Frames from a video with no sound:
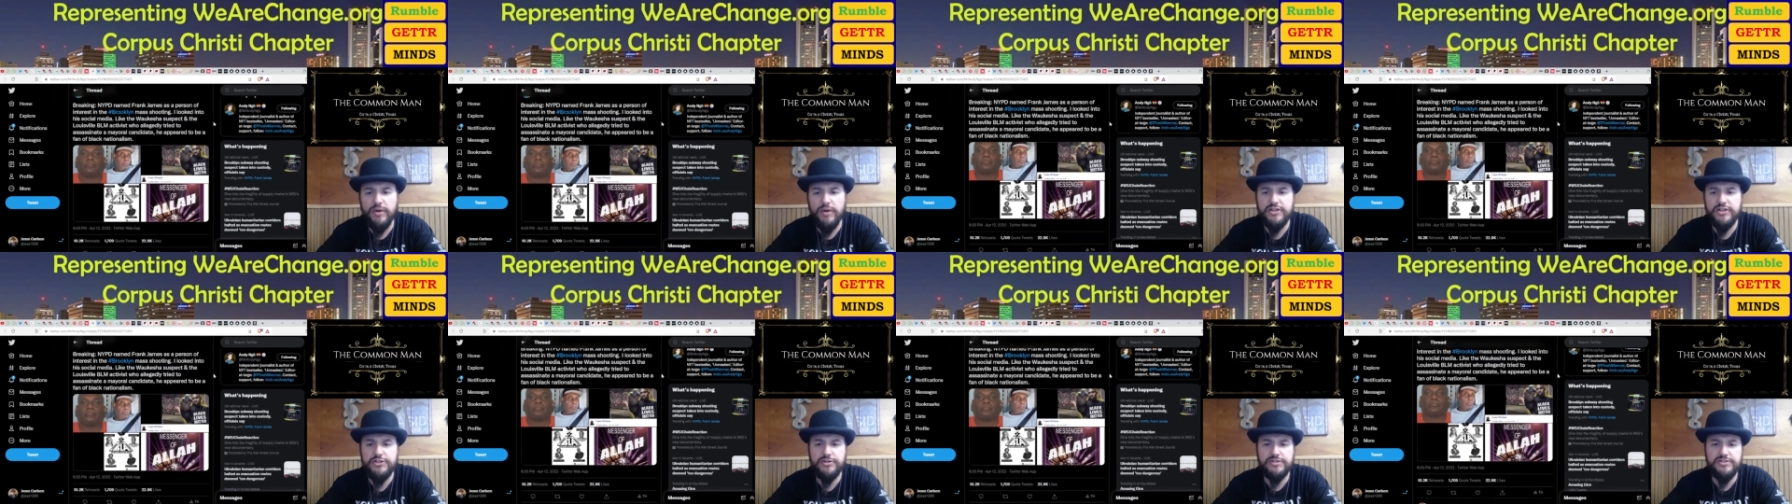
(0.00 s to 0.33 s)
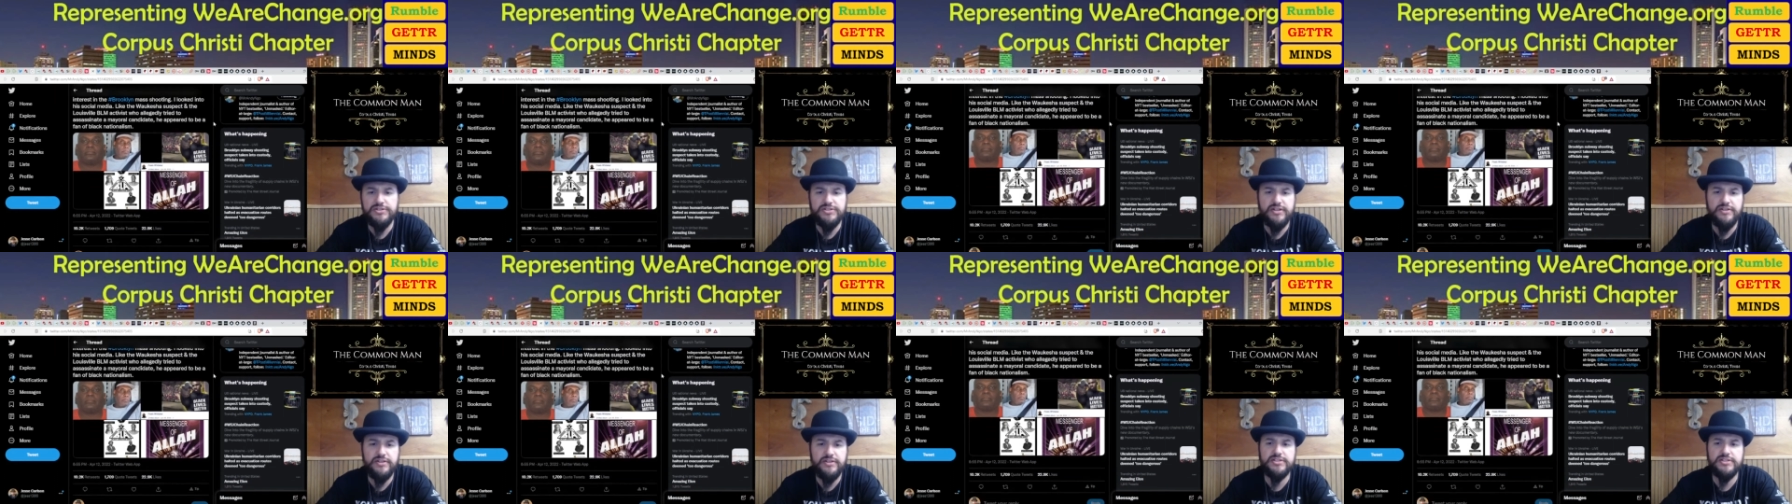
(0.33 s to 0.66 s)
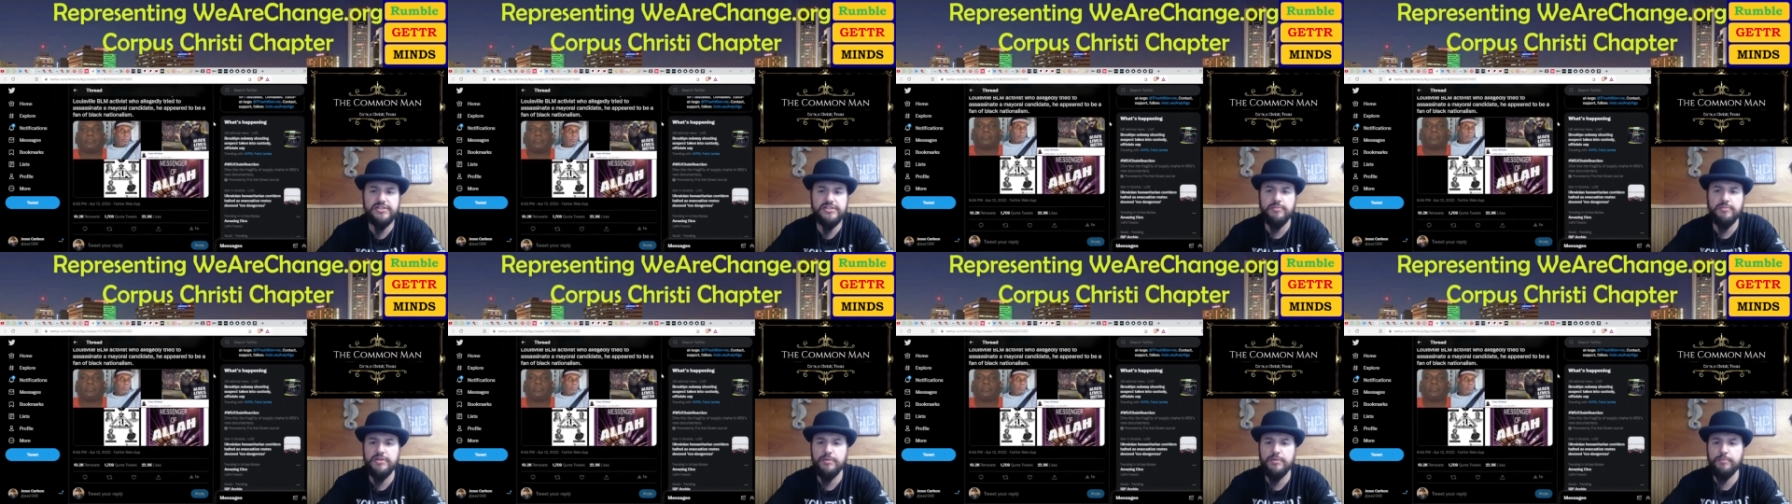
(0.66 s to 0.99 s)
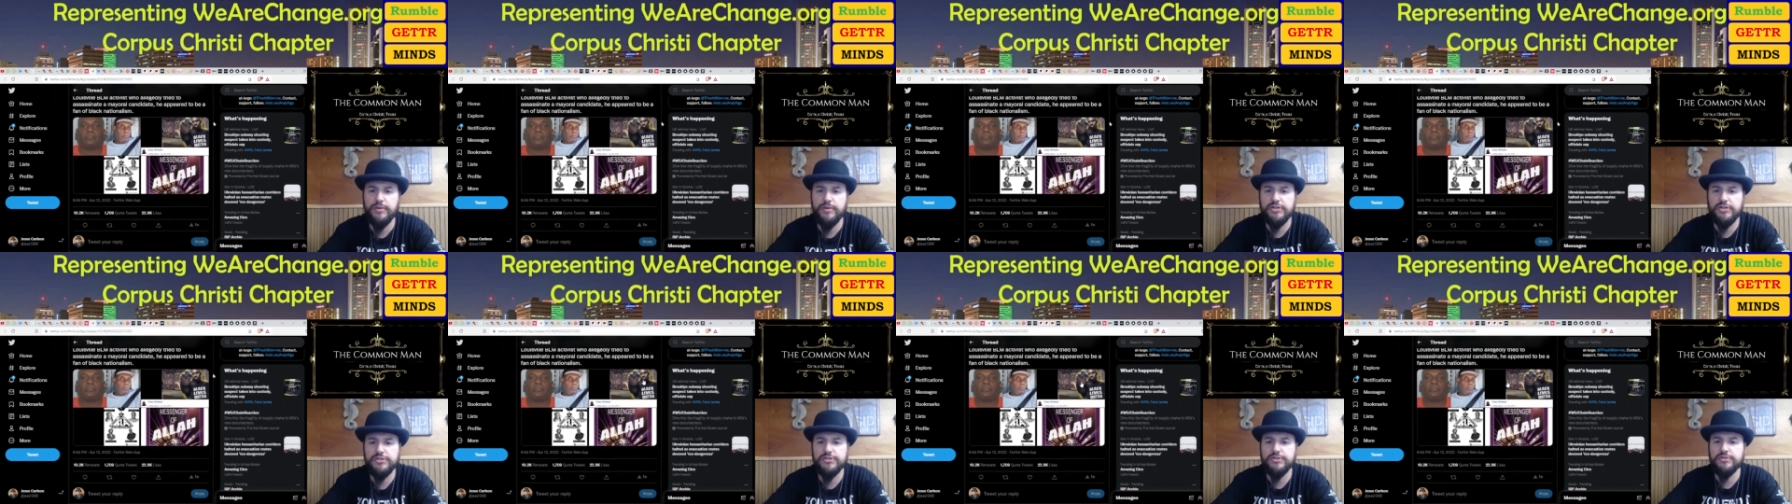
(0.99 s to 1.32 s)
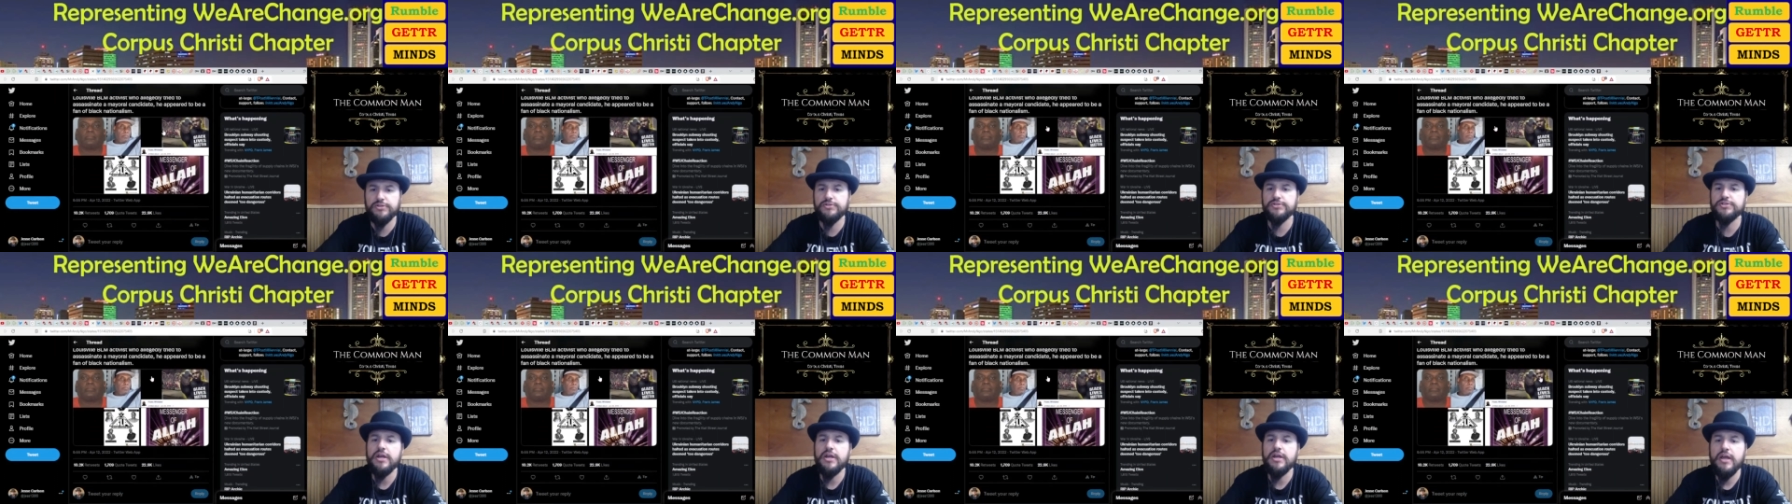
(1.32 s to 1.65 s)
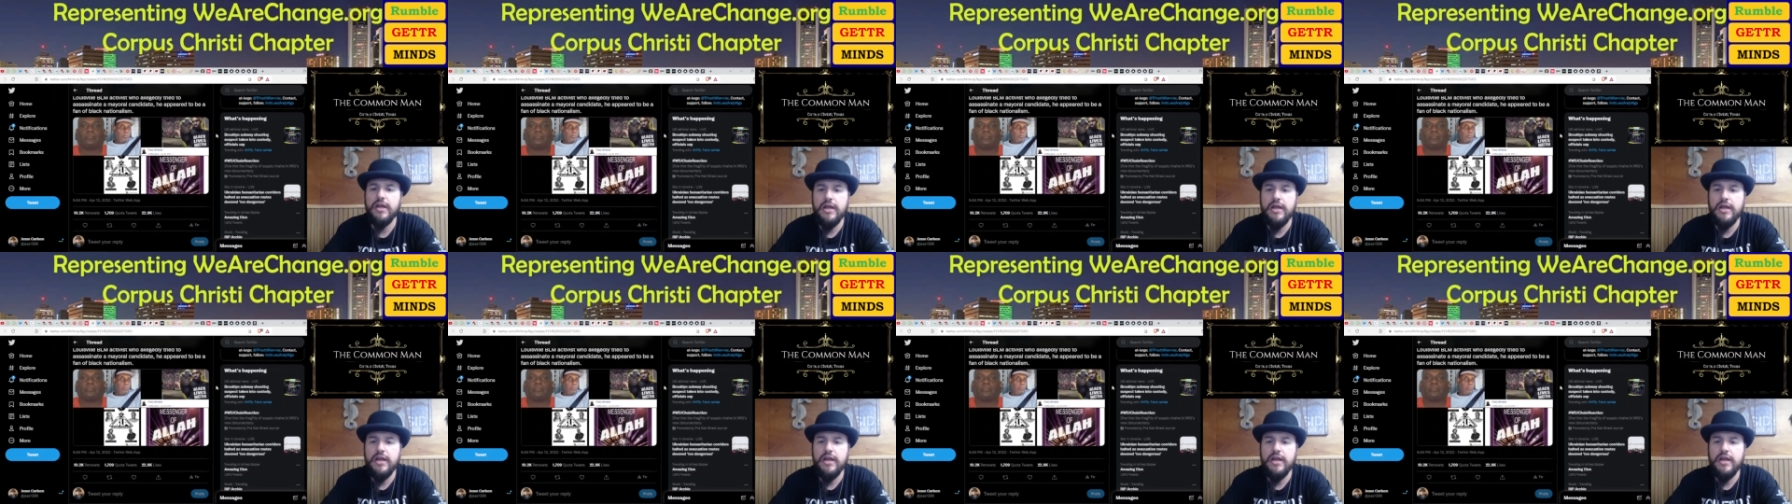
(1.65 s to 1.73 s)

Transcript: as you can see, this is some of the pictures,